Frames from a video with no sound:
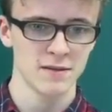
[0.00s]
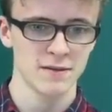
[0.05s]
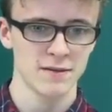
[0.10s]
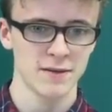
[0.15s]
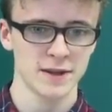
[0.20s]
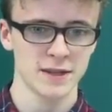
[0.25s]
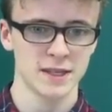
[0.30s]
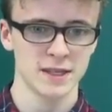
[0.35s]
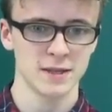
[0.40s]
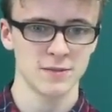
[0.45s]

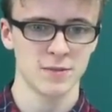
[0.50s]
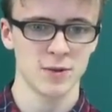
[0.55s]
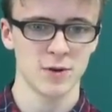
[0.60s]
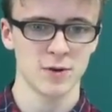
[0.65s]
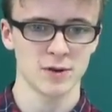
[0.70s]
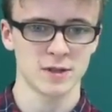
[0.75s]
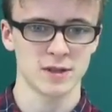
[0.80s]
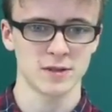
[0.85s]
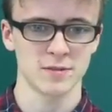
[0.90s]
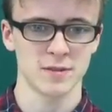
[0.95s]
This is
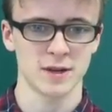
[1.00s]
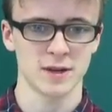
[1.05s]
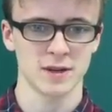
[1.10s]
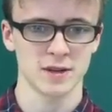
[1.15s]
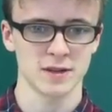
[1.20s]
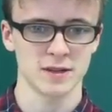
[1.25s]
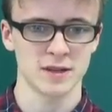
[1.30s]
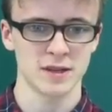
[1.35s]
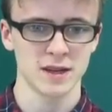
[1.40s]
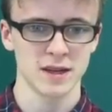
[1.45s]
important
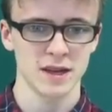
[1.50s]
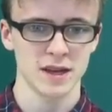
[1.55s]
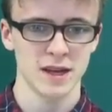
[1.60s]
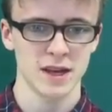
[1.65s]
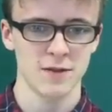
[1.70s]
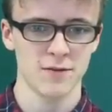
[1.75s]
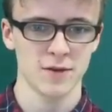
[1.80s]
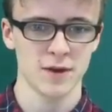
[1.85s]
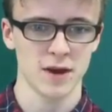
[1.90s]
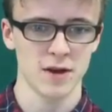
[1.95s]
because
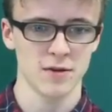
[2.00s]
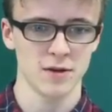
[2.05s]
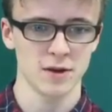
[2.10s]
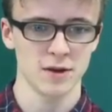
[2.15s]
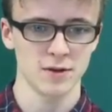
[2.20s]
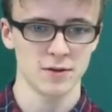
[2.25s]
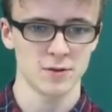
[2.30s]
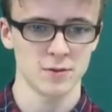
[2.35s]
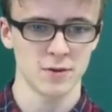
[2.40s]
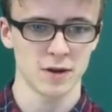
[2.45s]
if we only
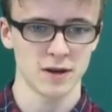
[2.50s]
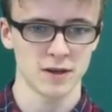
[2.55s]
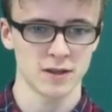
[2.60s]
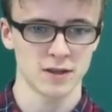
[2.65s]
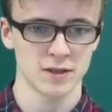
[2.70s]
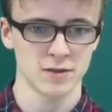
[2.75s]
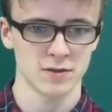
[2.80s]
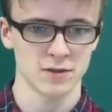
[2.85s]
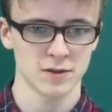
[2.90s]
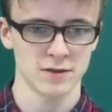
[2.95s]
use one
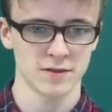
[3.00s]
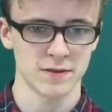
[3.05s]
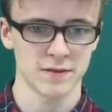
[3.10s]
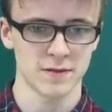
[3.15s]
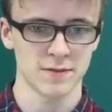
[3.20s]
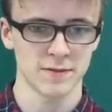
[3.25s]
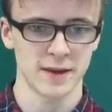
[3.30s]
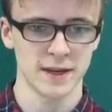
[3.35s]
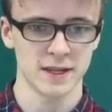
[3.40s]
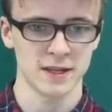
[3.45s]
source of
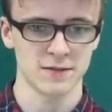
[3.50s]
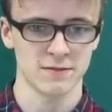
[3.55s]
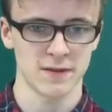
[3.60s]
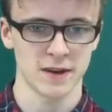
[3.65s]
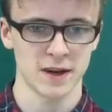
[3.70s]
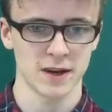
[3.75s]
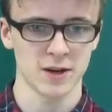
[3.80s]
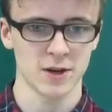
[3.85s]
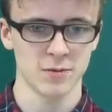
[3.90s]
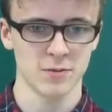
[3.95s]
information,
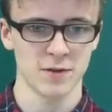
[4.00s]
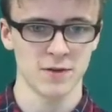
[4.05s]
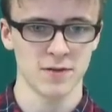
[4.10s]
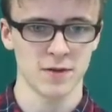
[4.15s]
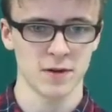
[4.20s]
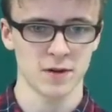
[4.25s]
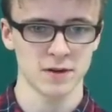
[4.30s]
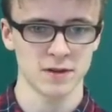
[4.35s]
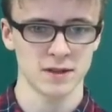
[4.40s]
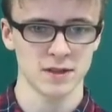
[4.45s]
then it could be
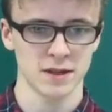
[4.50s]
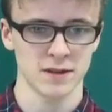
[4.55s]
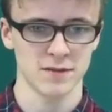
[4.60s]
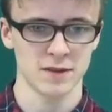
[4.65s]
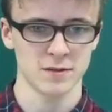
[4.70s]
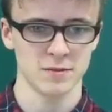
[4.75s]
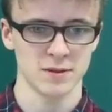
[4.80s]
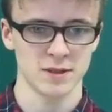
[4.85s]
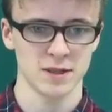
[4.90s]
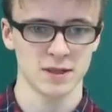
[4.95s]
false, and
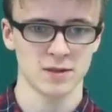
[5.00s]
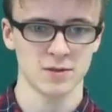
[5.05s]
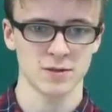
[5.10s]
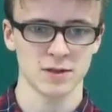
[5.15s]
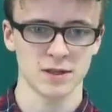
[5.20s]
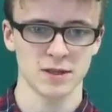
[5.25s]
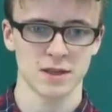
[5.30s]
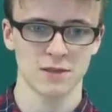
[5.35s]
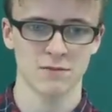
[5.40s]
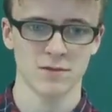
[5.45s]
this means the source
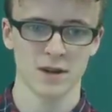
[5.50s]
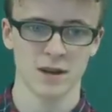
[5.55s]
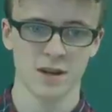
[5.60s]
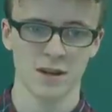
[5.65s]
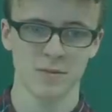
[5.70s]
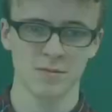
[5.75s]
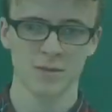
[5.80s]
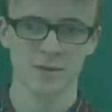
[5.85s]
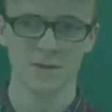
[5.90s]
is unreliable.